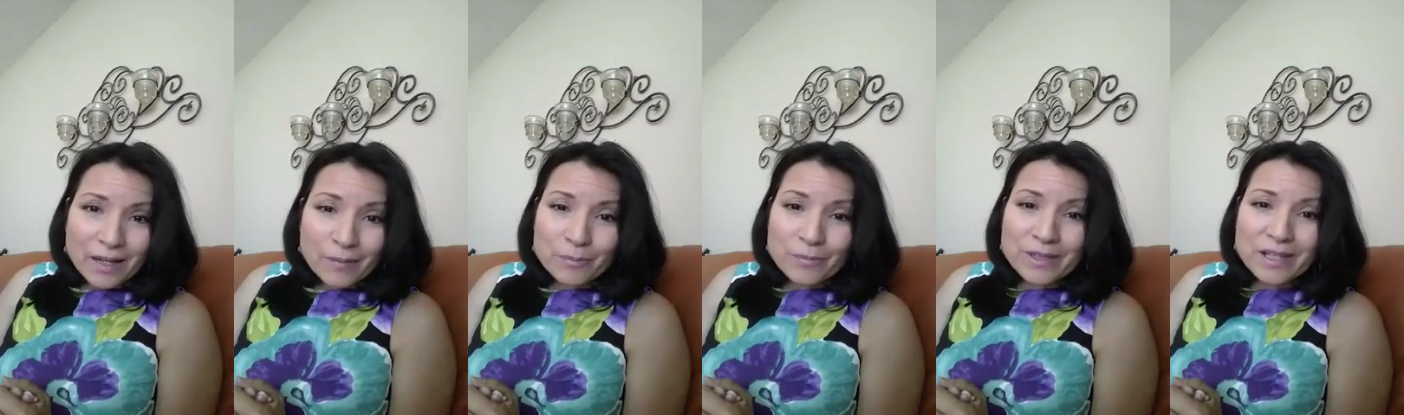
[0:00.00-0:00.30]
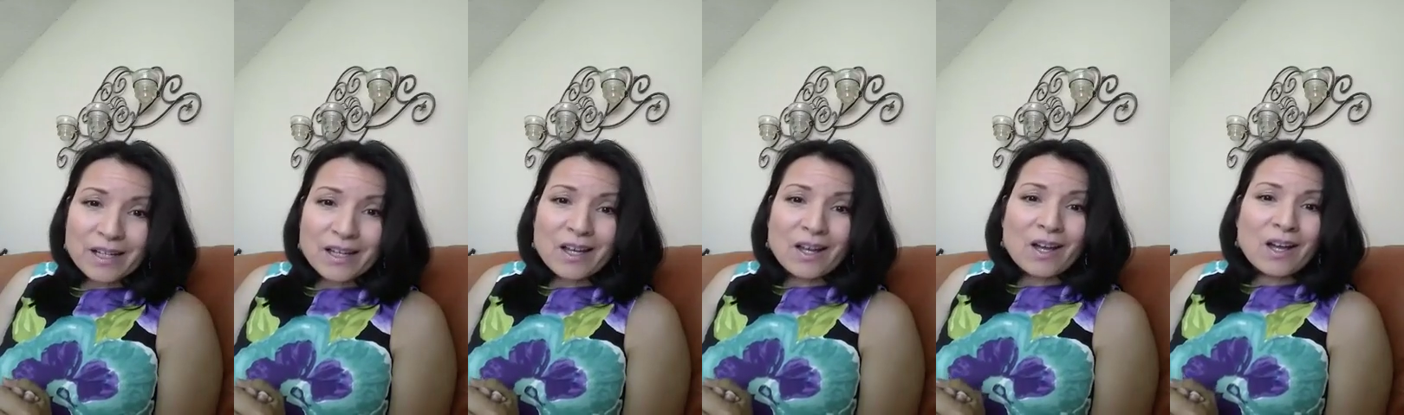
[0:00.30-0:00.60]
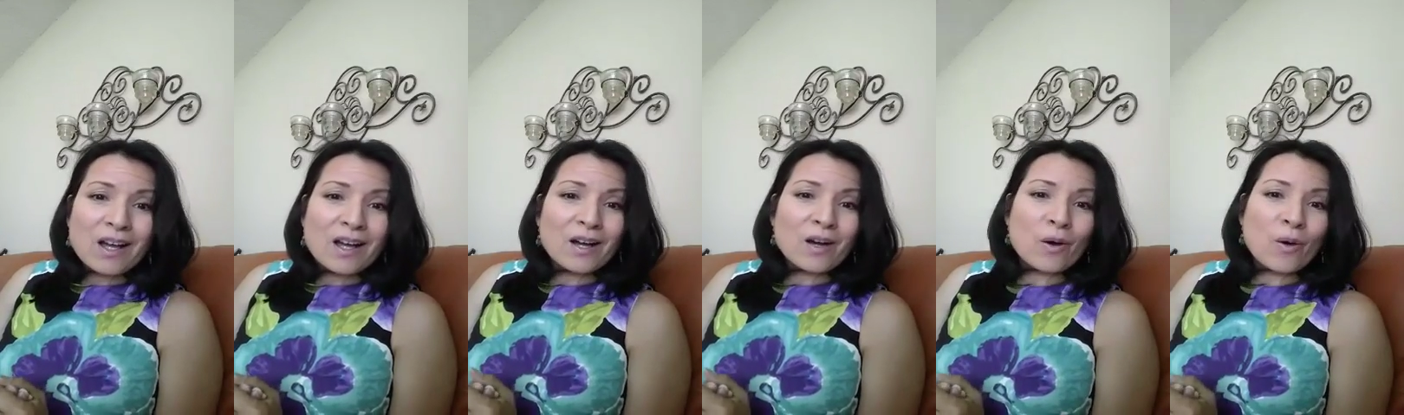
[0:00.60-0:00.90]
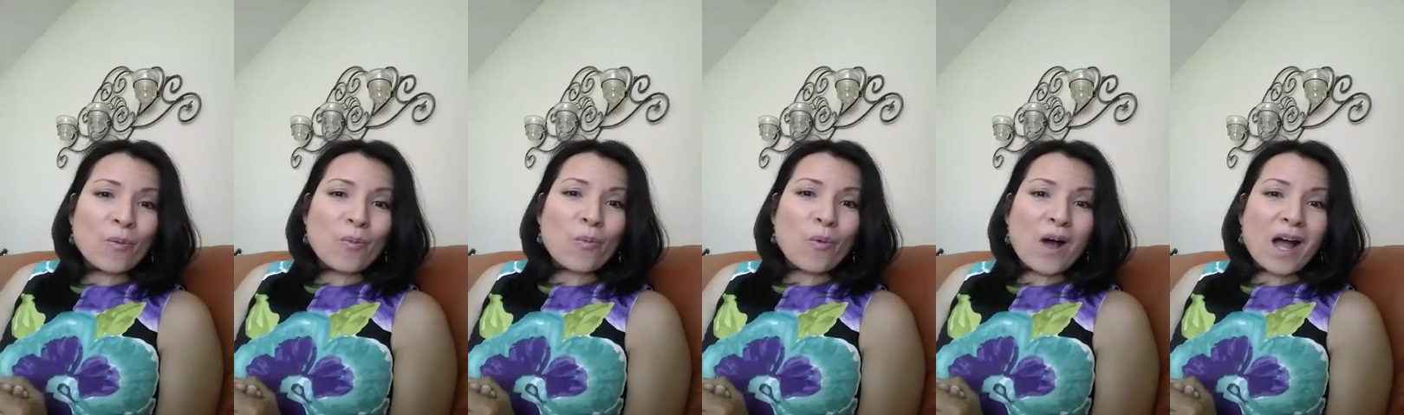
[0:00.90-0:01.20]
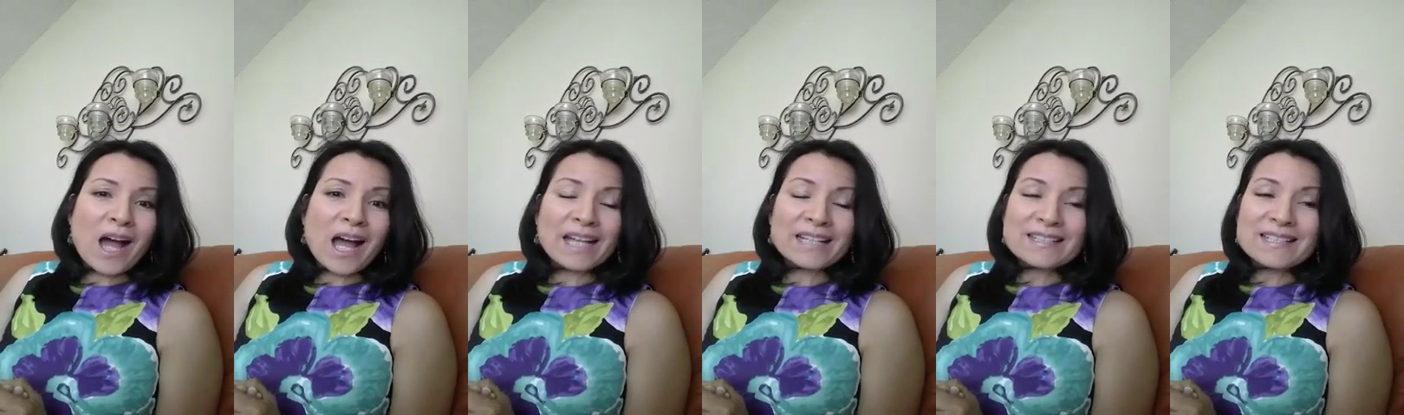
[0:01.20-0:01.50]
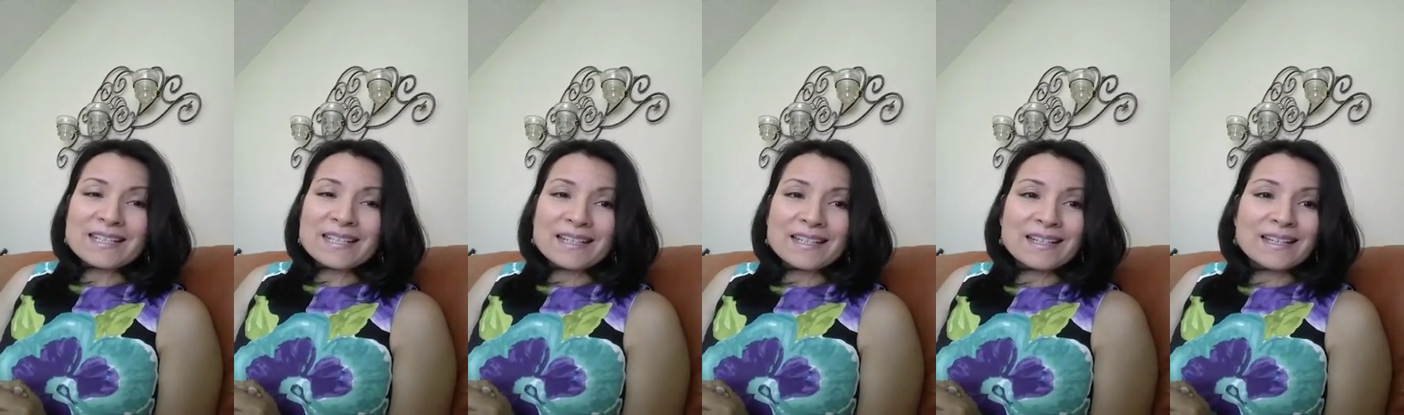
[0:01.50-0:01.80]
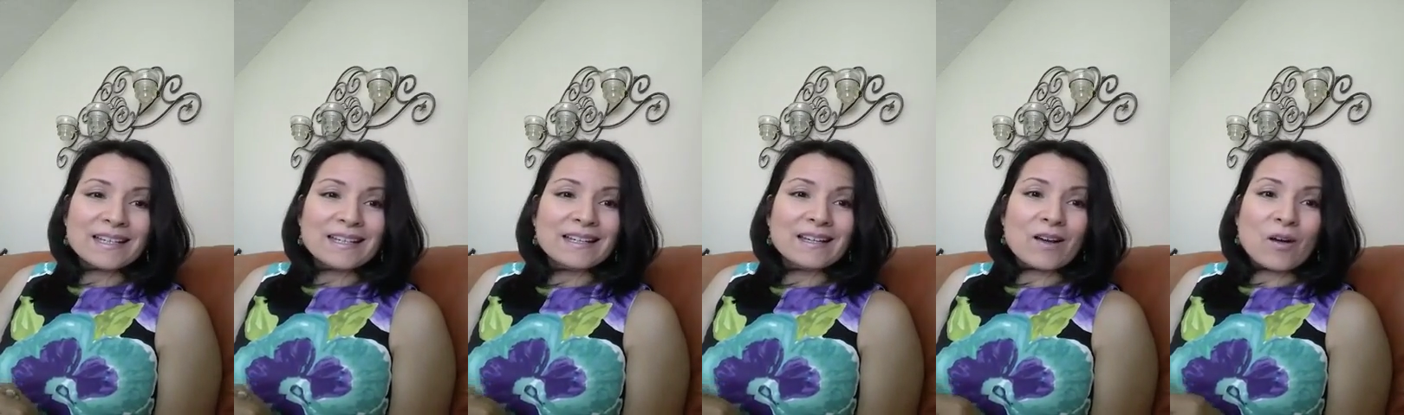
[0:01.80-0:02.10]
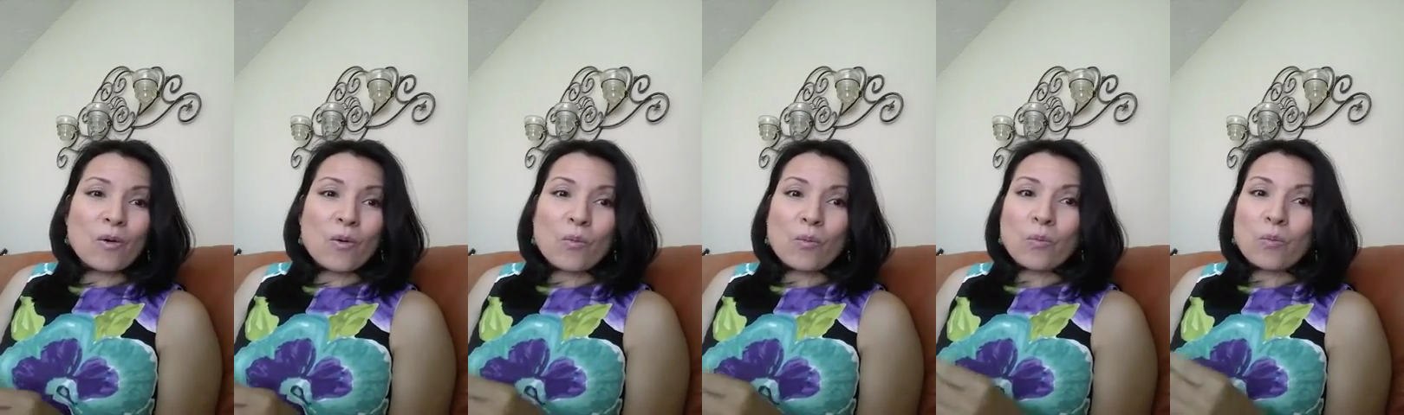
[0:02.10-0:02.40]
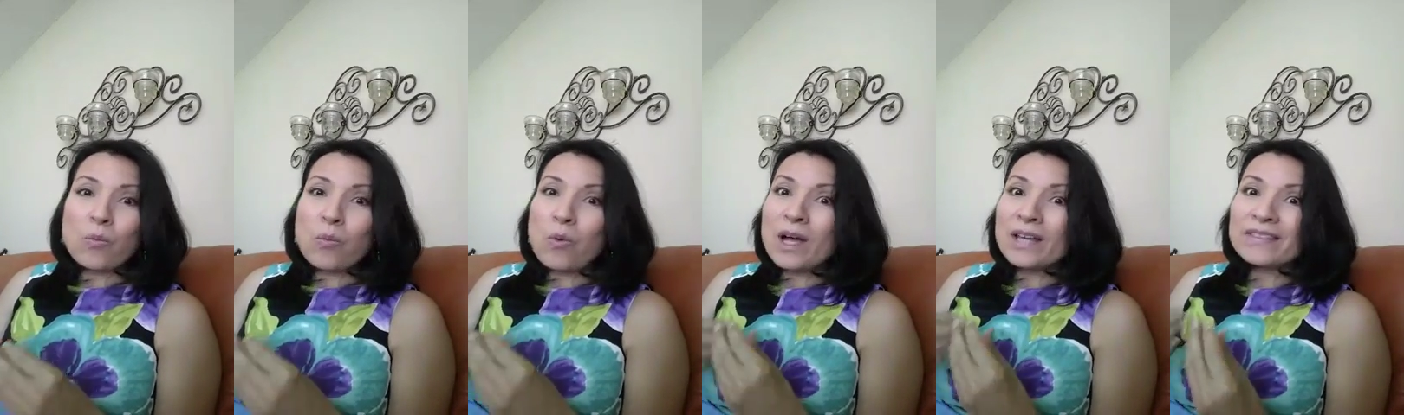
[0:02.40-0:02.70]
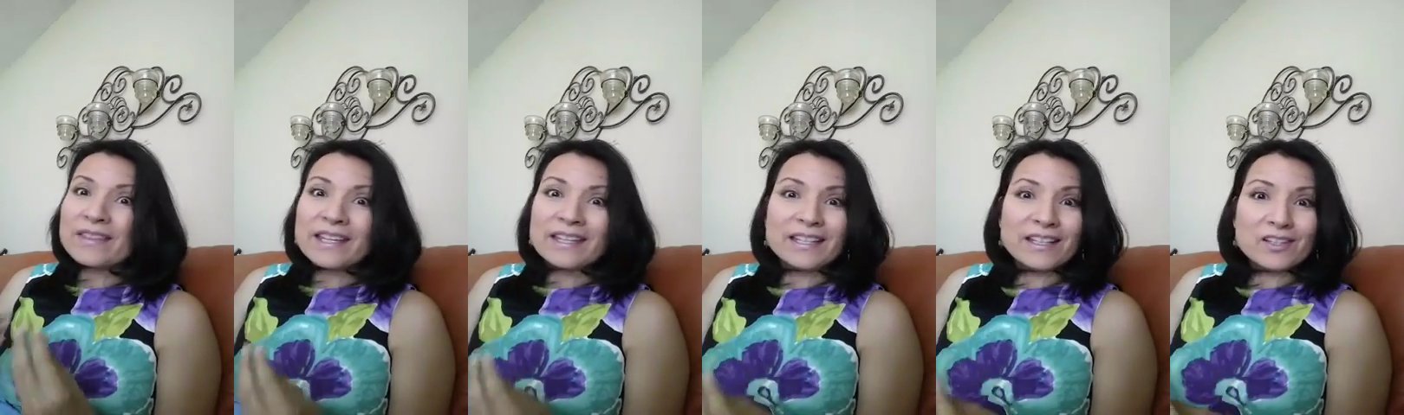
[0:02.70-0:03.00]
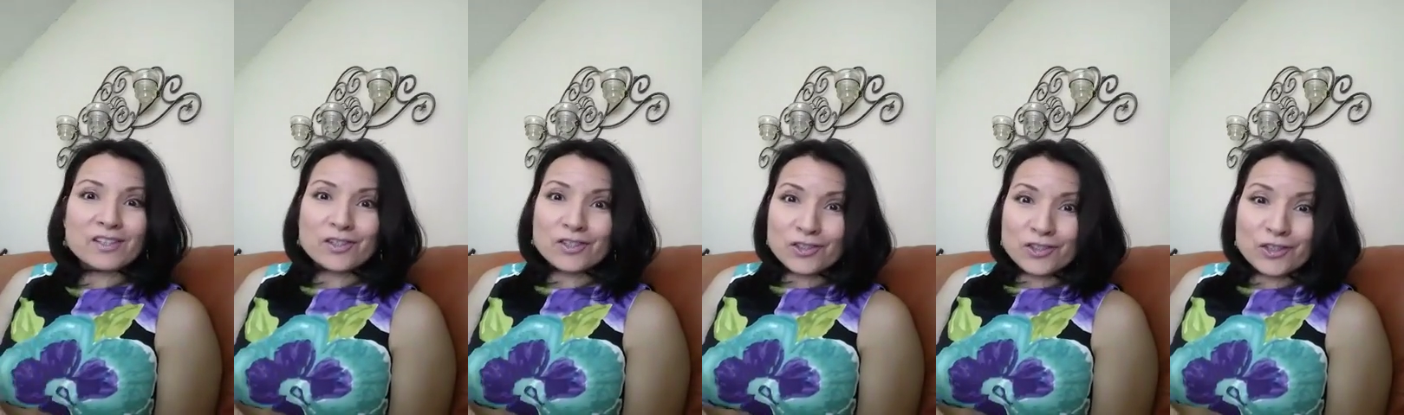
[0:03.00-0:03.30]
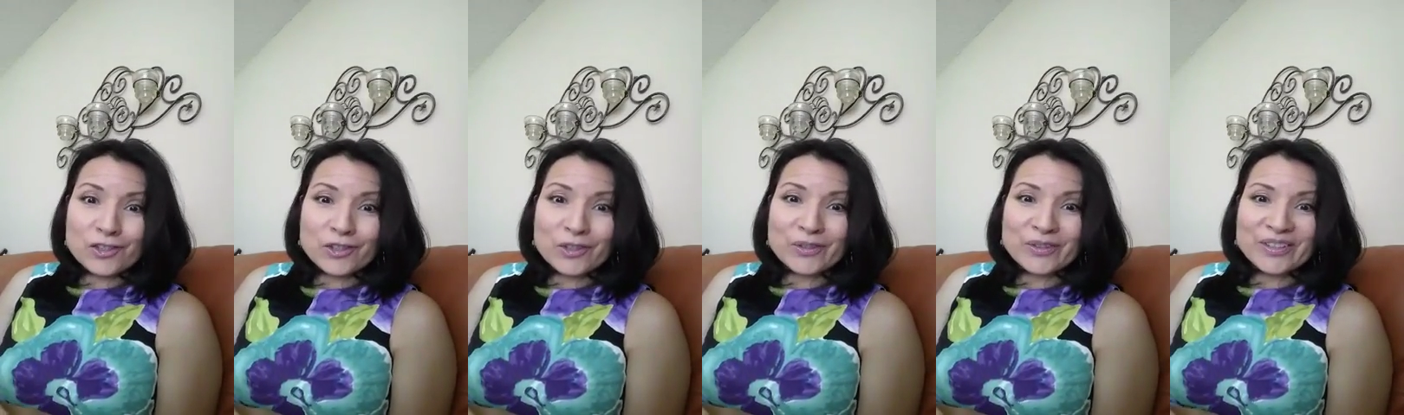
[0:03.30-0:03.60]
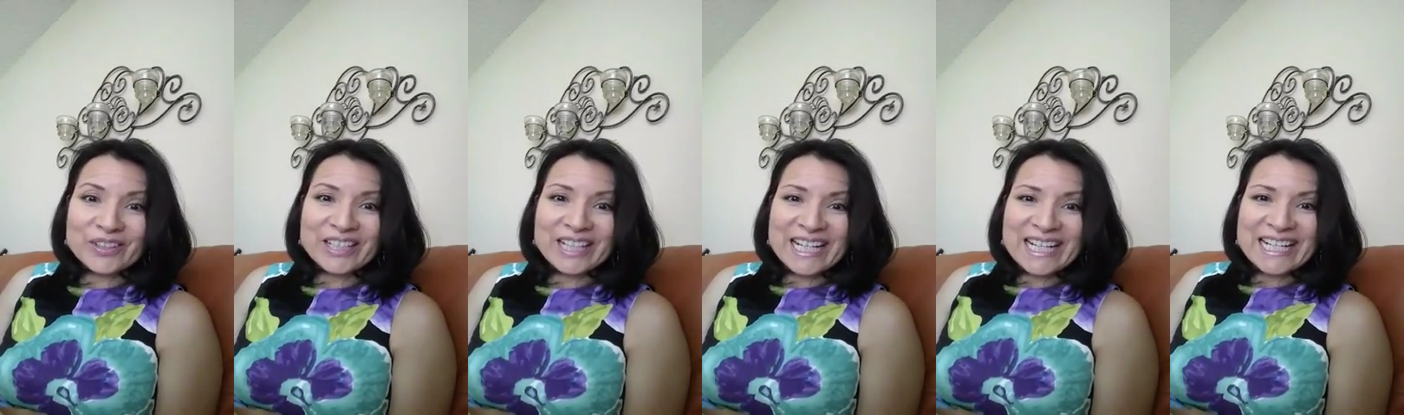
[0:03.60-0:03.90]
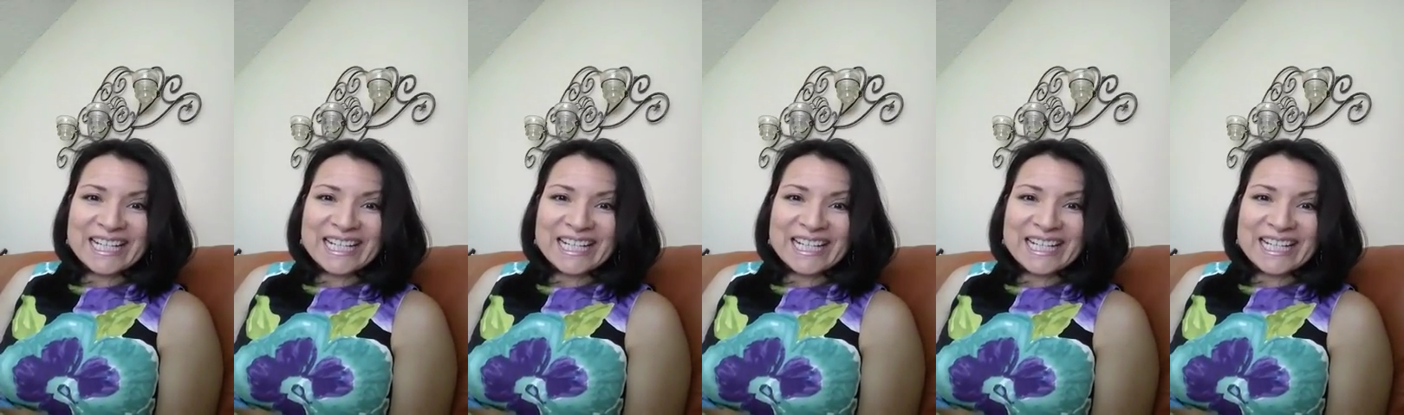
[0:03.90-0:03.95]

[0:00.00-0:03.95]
them what they need to do.